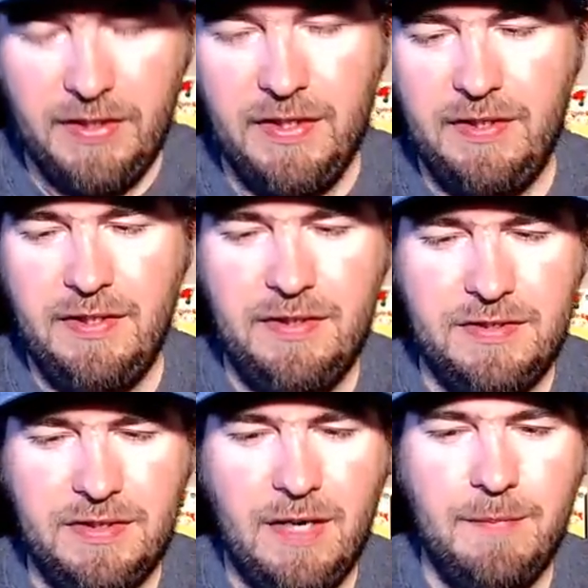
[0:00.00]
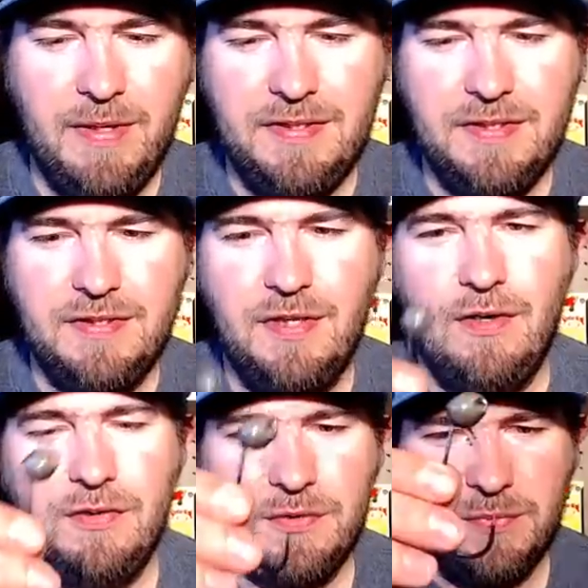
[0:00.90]
And then Scott makes this
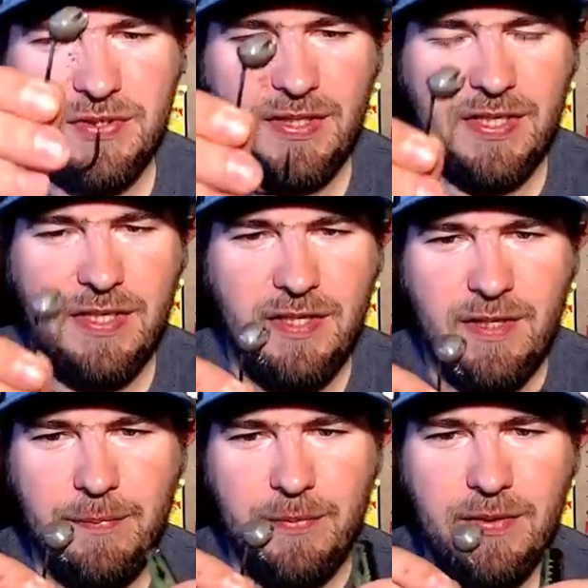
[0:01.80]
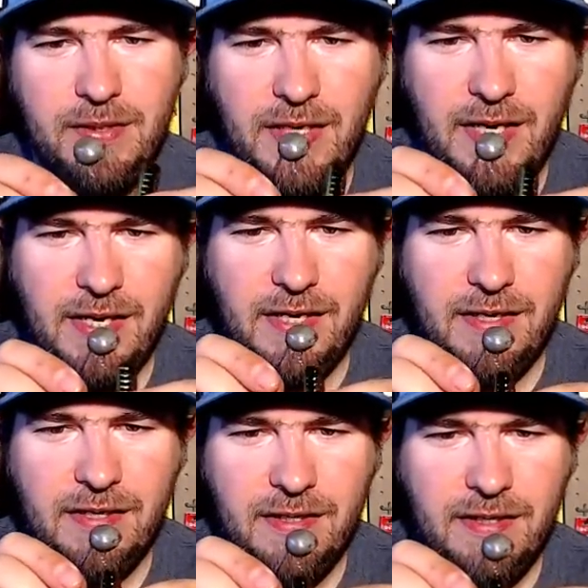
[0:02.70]
awesome stand-up head.